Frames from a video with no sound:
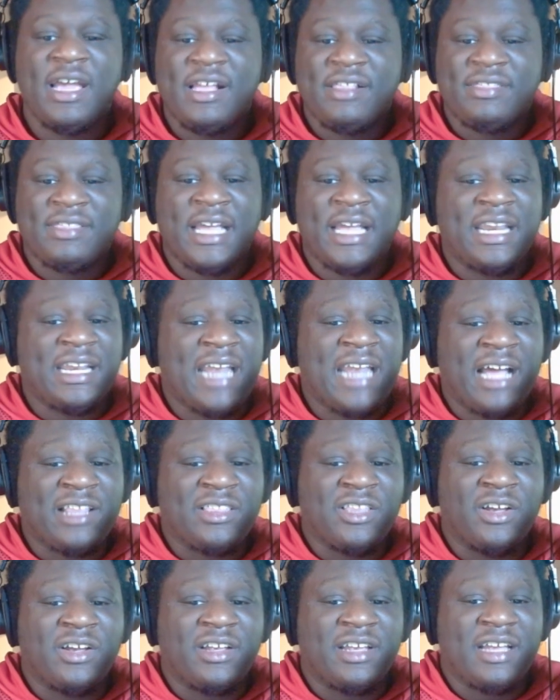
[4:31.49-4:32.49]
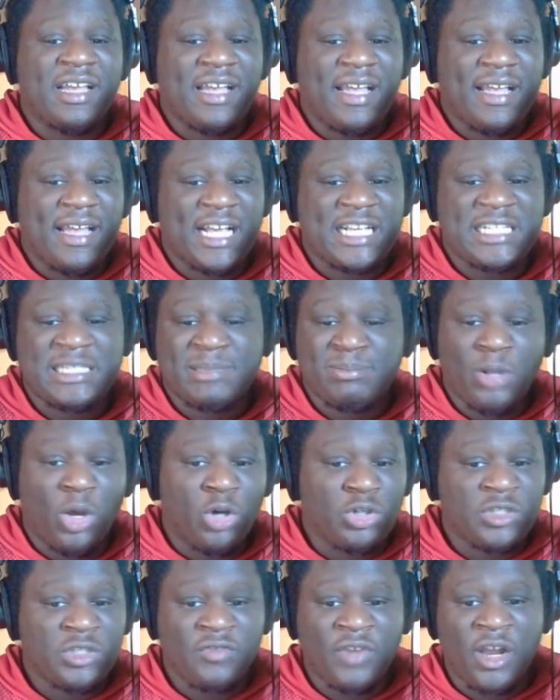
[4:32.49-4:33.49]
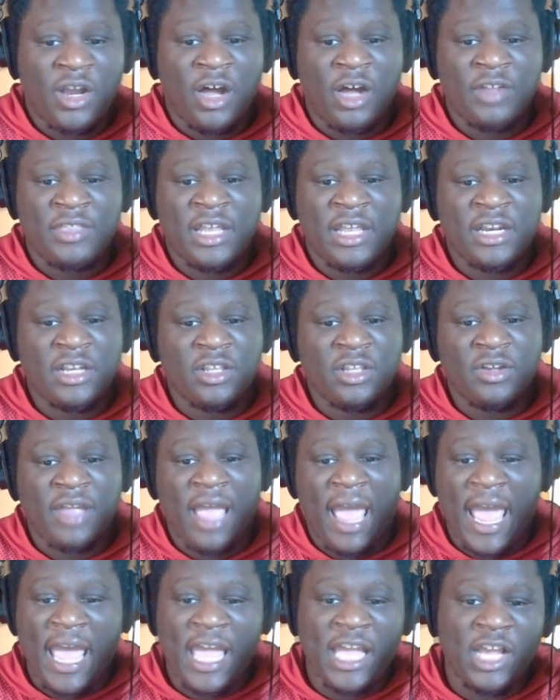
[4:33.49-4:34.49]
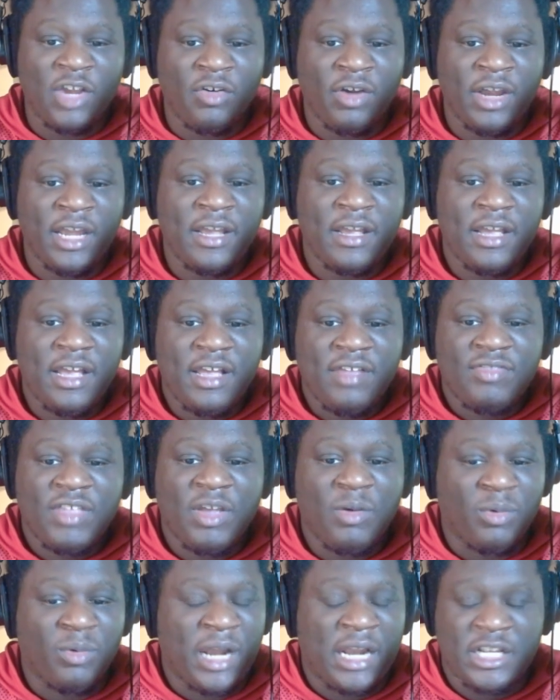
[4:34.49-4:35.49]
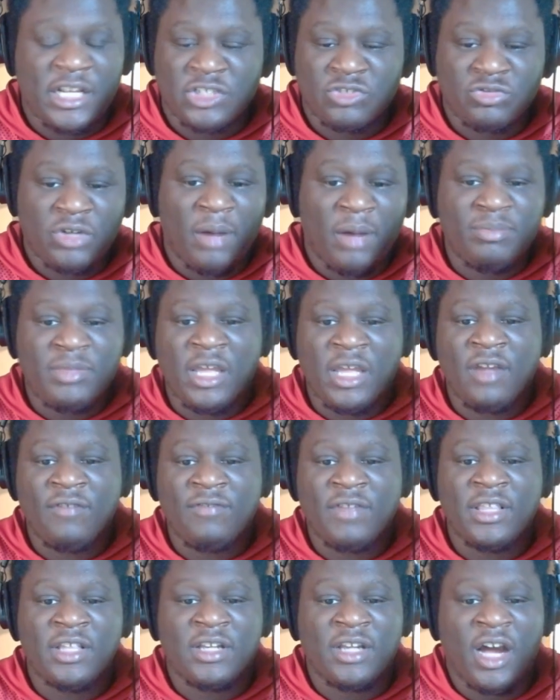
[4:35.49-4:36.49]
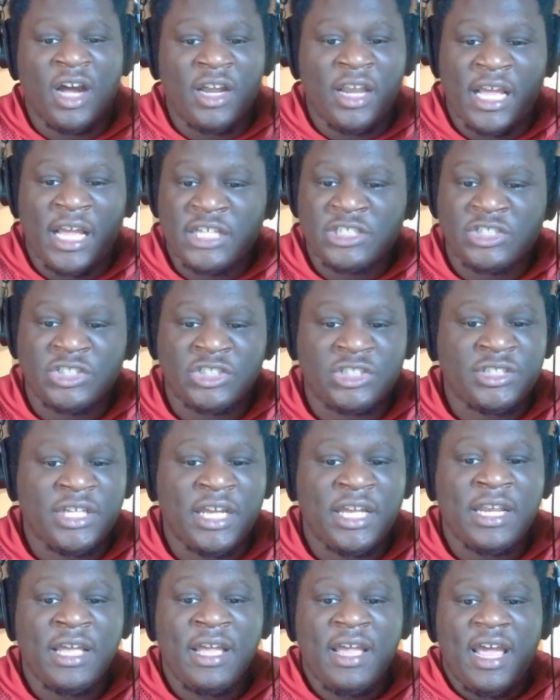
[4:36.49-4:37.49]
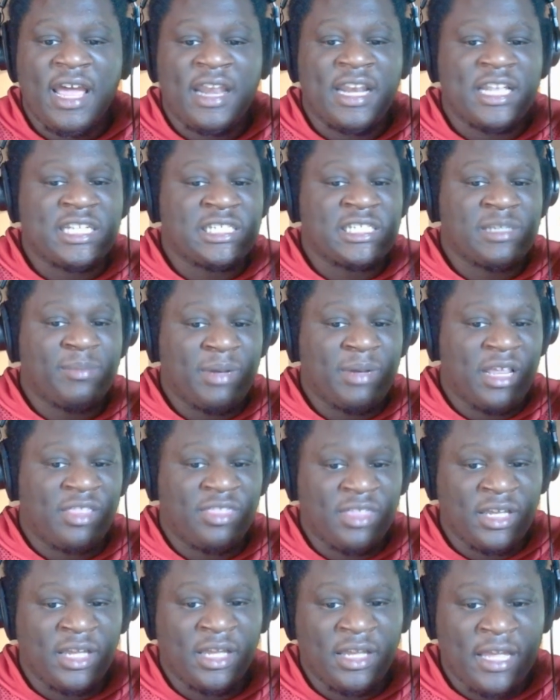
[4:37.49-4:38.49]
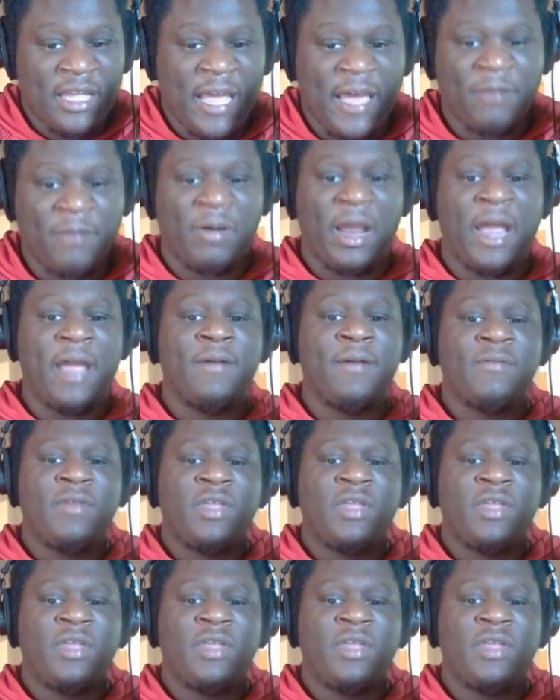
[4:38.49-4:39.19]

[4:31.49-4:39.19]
They did not look explosive at all. They didn't look angry. They were not disruptive. They looked uninterested. And this has been the thing again, right?